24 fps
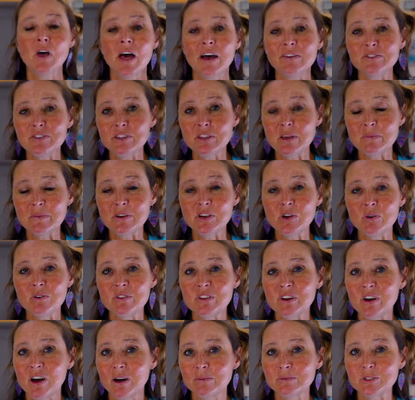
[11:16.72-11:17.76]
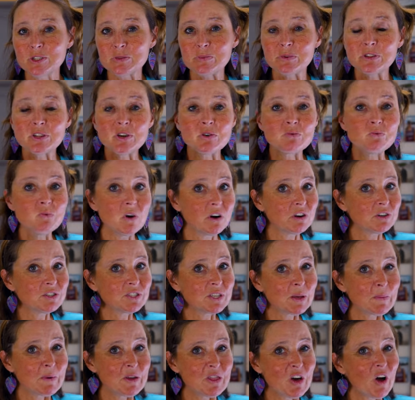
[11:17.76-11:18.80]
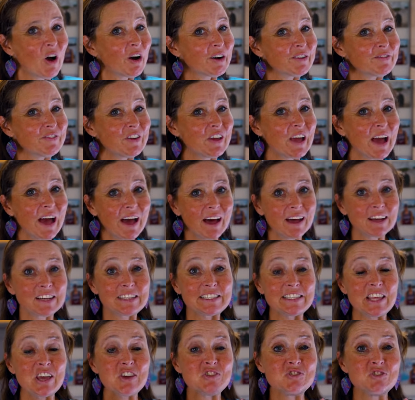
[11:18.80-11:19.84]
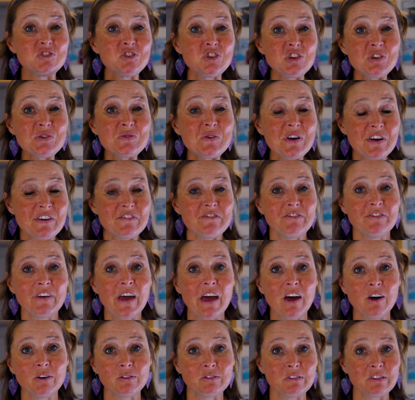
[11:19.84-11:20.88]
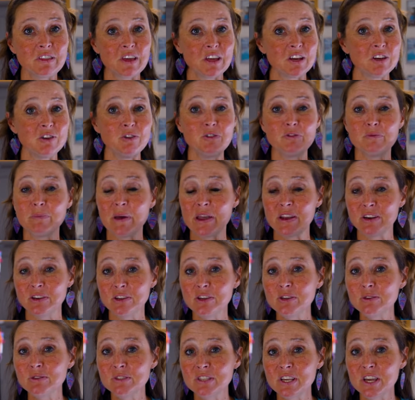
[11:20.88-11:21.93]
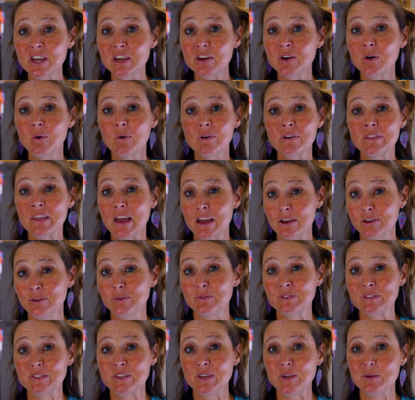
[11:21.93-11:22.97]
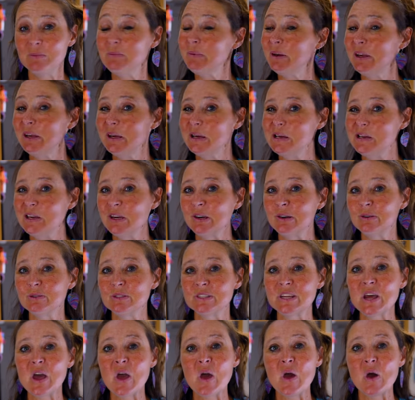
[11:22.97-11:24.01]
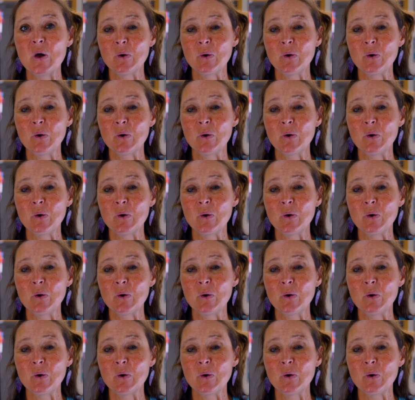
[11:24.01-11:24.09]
you'll have to let me know in the comments below, what are some of the RV hacks that you have found that you've been using or that you've seen being used?